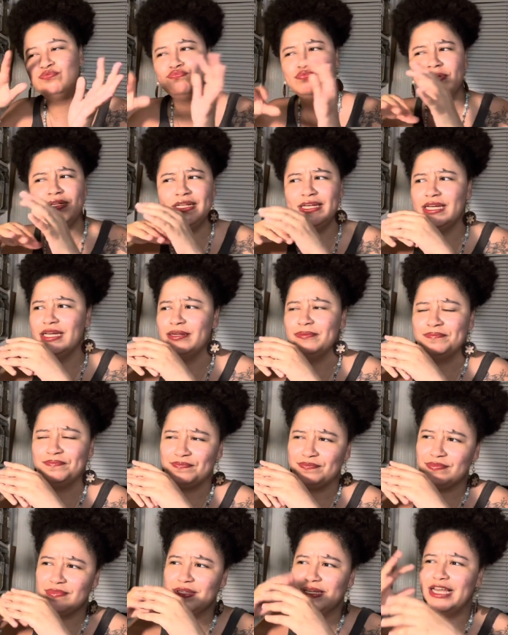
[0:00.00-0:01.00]
really
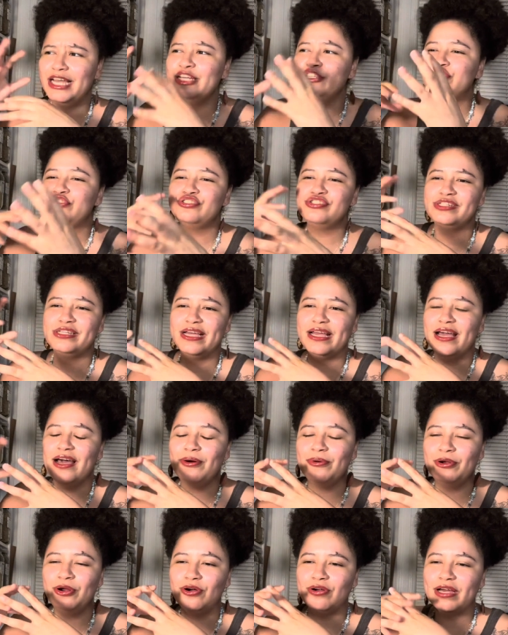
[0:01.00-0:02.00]
interesting
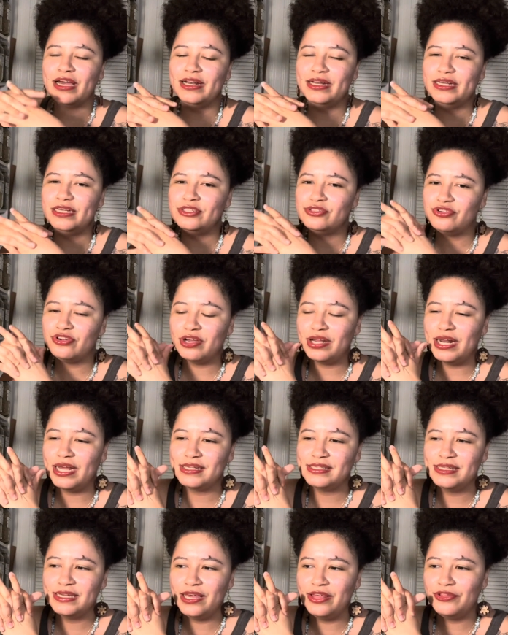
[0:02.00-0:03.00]
how it all kind of
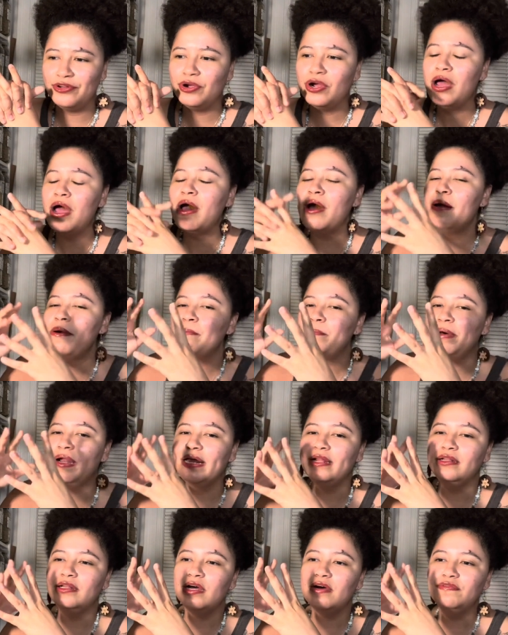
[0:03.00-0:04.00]
interconnects together but
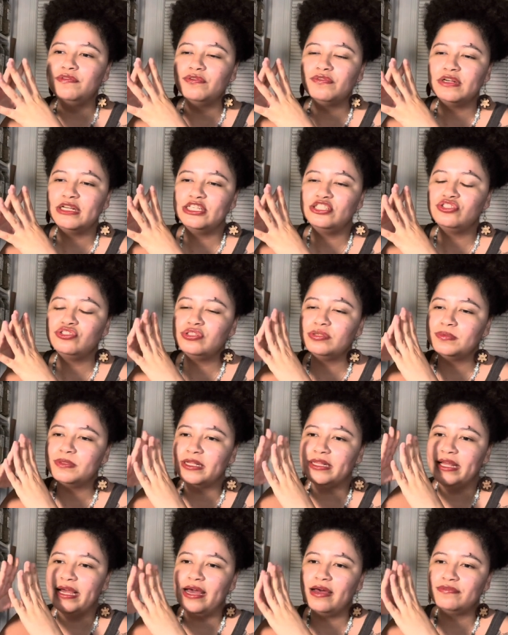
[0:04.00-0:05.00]
i love the relationships
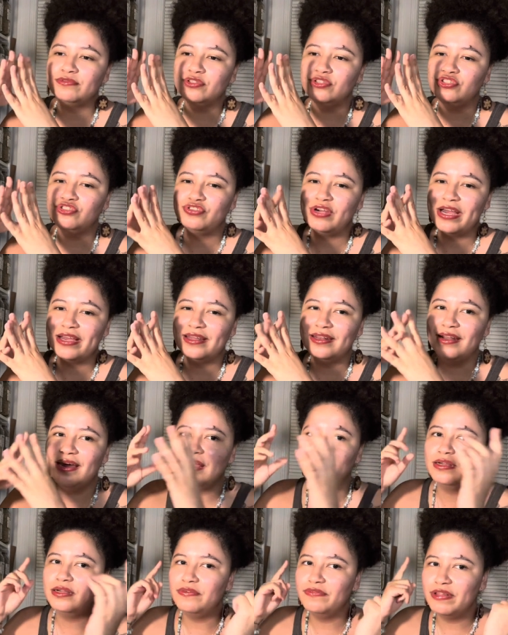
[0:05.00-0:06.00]
that they have to the dragon i
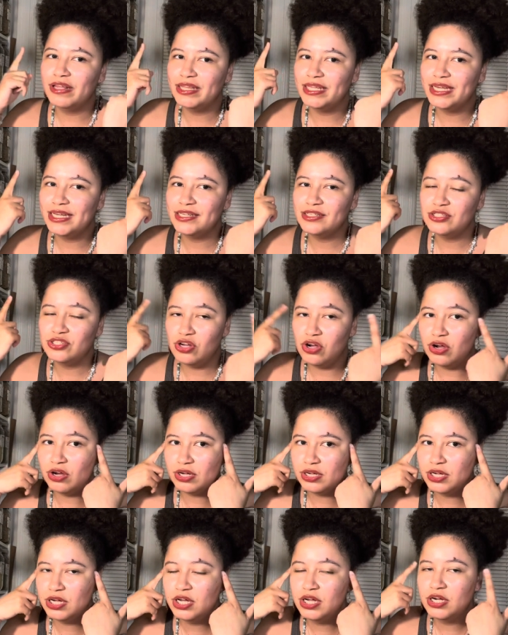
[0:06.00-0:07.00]
love that they can
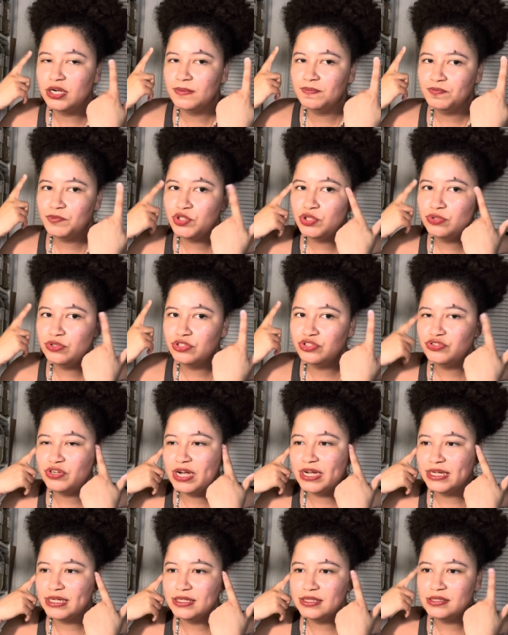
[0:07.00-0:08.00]
talk to their
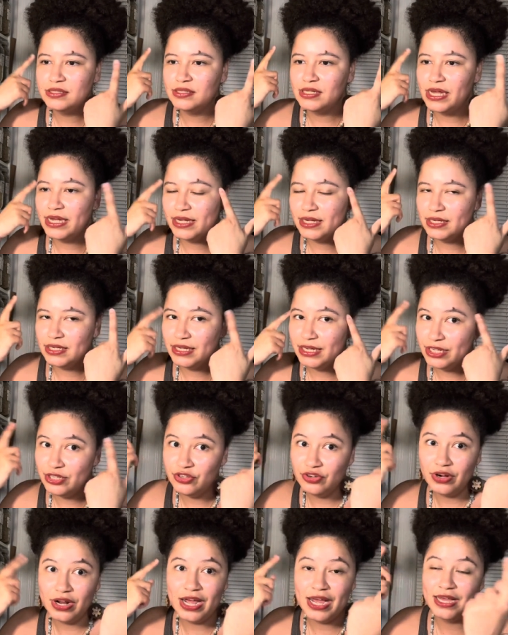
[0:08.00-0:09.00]
dragons like in
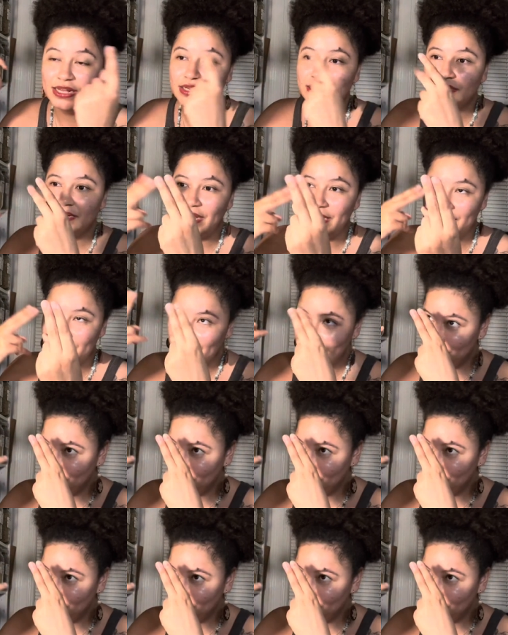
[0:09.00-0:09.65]
your head like